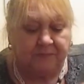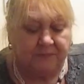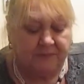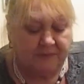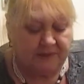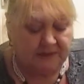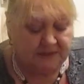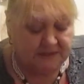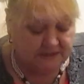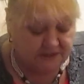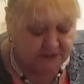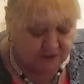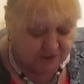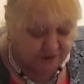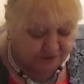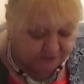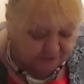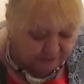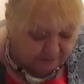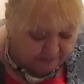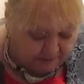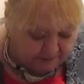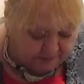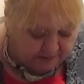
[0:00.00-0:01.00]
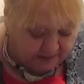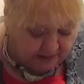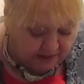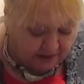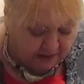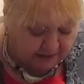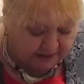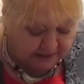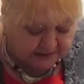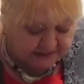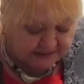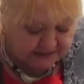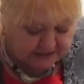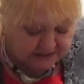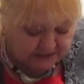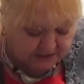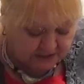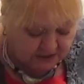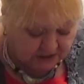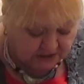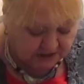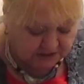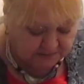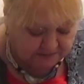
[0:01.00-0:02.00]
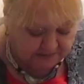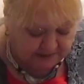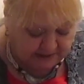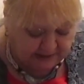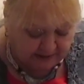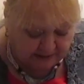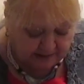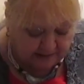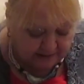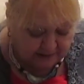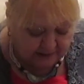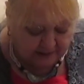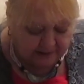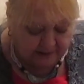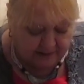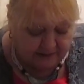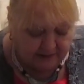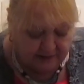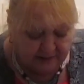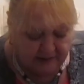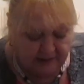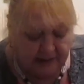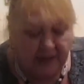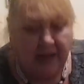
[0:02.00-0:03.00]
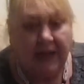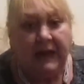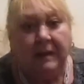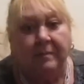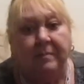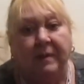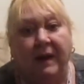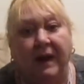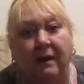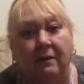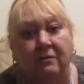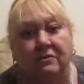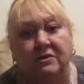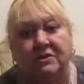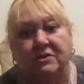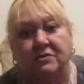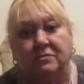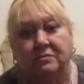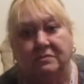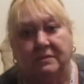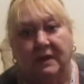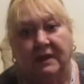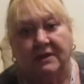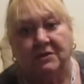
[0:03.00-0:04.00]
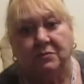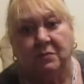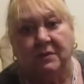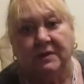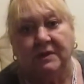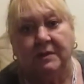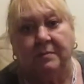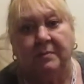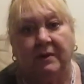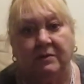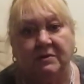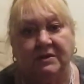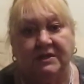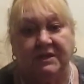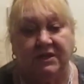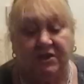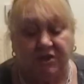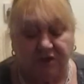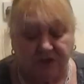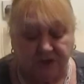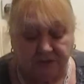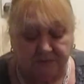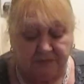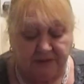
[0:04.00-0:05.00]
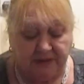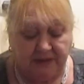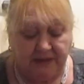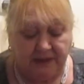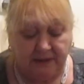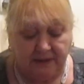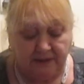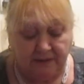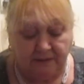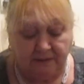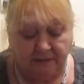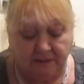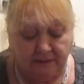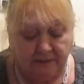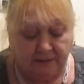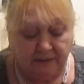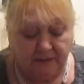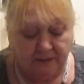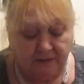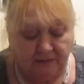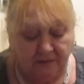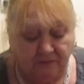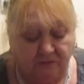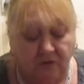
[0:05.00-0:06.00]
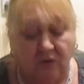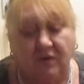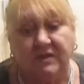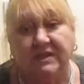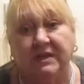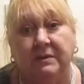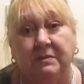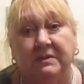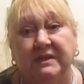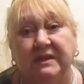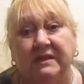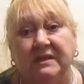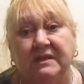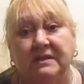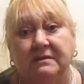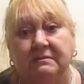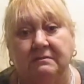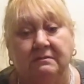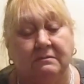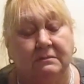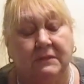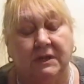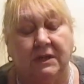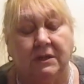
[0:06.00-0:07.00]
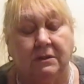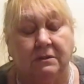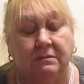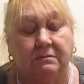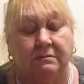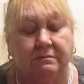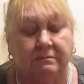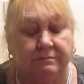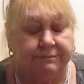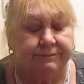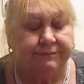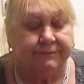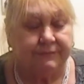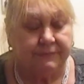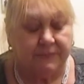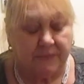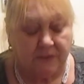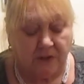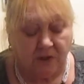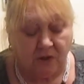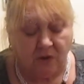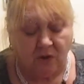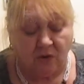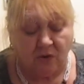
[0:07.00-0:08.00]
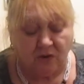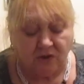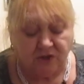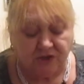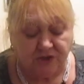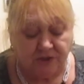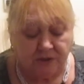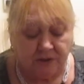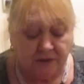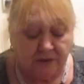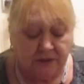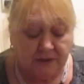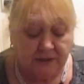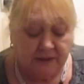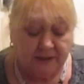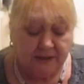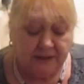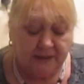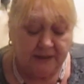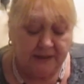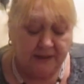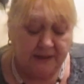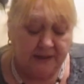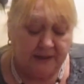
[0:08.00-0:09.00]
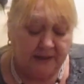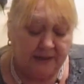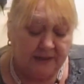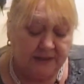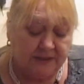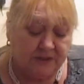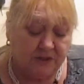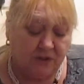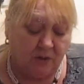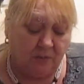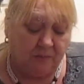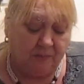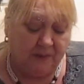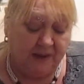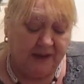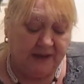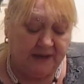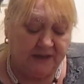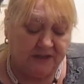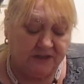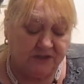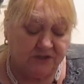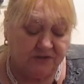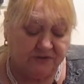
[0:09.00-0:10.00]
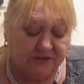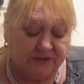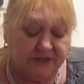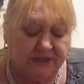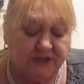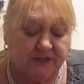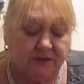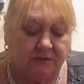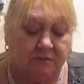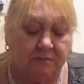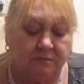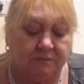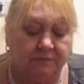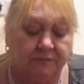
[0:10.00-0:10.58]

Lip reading: This is another of my bargains. This cost me £8. That's with the postage to me, and of course it was in, you know, an auction. It's called Peyton's Crystal.